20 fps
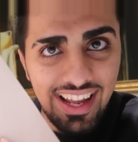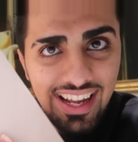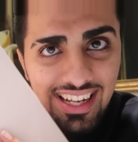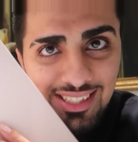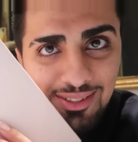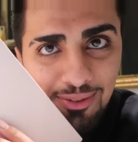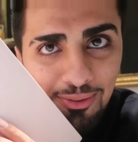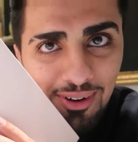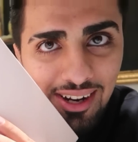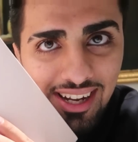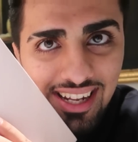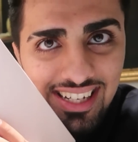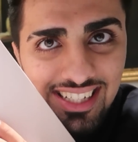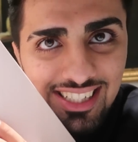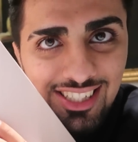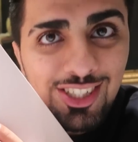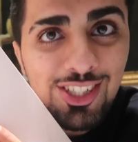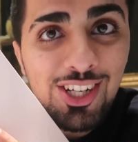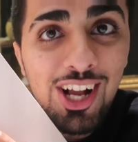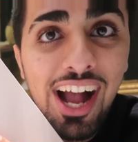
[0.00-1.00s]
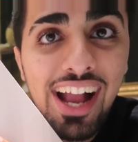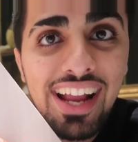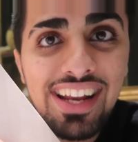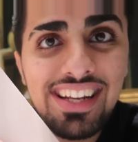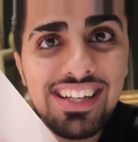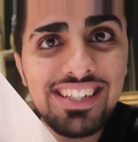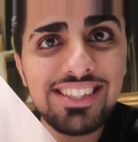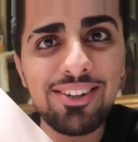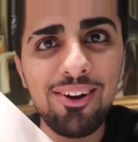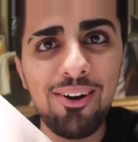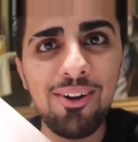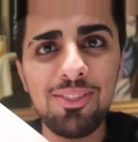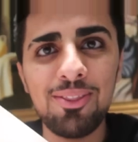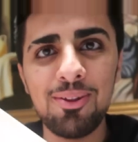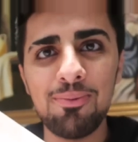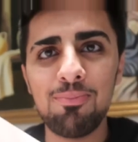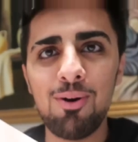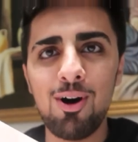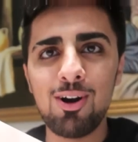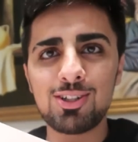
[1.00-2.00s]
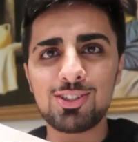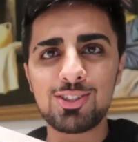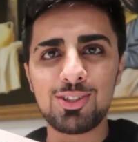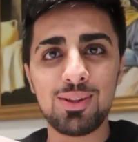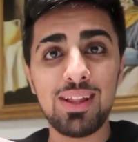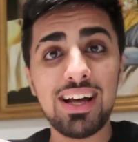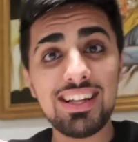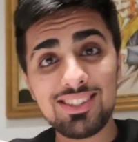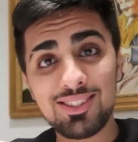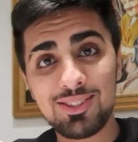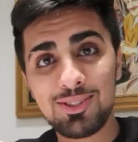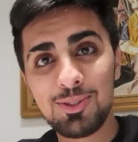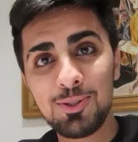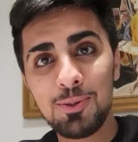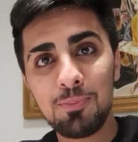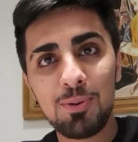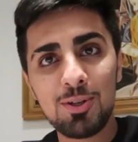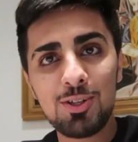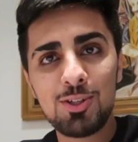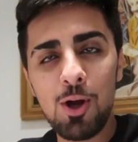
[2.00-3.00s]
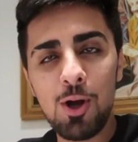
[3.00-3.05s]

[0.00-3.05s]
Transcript: It's written in Chinese on the box, so that's super